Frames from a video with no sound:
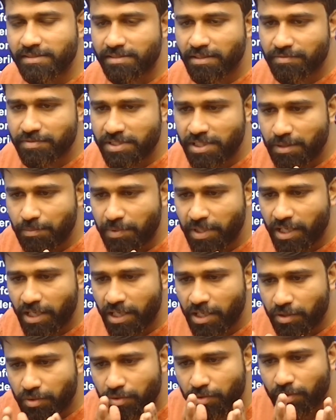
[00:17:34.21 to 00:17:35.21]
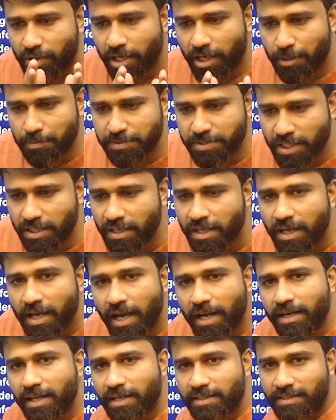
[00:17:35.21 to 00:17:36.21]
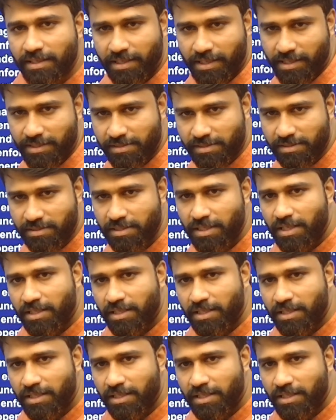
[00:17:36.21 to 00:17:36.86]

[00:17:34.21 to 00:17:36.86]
of CBI into corruption and other cases.